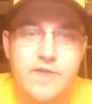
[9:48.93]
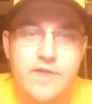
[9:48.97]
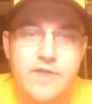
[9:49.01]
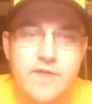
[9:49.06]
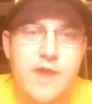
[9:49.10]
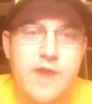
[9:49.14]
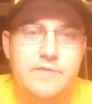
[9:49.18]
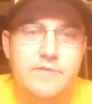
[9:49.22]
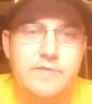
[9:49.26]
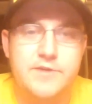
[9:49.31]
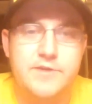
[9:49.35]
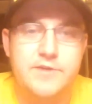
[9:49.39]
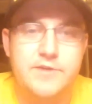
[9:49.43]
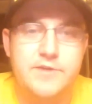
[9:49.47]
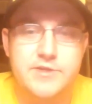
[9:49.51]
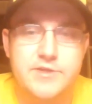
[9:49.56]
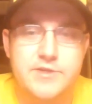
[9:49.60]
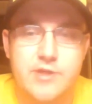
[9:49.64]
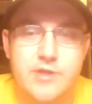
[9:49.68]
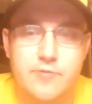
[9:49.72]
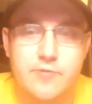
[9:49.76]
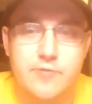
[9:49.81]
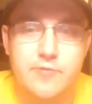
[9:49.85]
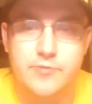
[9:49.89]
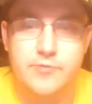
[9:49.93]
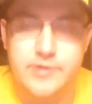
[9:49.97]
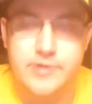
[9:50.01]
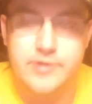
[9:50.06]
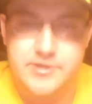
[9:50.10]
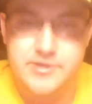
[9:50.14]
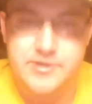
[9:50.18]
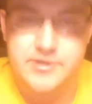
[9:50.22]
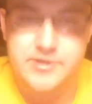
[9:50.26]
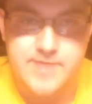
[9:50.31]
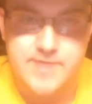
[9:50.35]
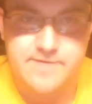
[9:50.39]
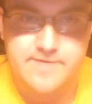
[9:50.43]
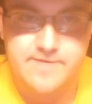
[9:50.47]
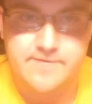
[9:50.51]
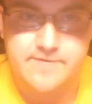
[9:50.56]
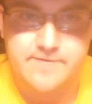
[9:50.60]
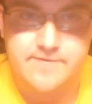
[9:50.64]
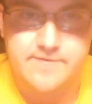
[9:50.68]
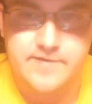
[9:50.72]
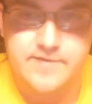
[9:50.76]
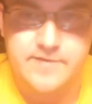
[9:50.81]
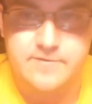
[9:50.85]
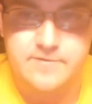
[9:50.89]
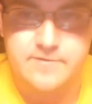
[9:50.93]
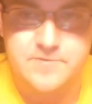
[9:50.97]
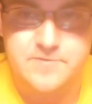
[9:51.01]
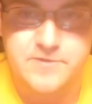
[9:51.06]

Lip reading: It's just a really good spot for Favors once